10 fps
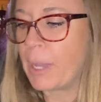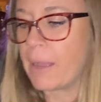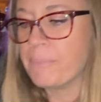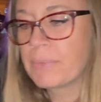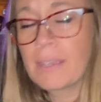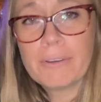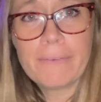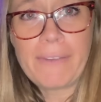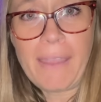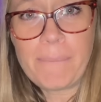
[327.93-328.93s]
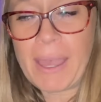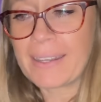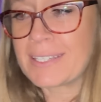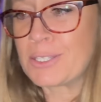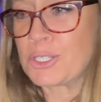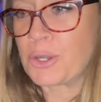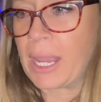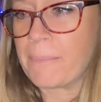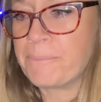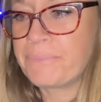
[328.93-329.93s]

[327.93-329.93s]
But for $5, this is great.